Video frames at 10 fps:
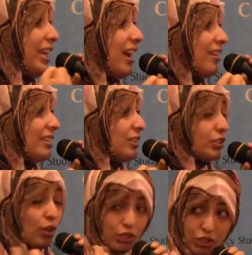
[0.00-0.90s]
we
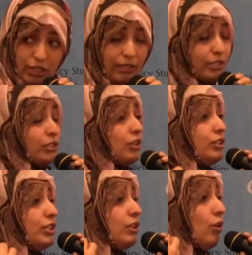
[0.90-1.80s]
guarantee
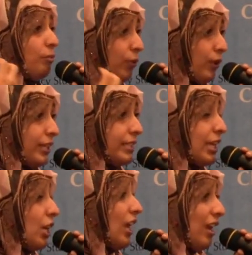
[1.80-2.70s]
social components,
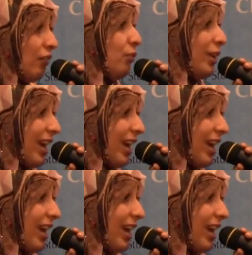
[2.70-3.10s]
if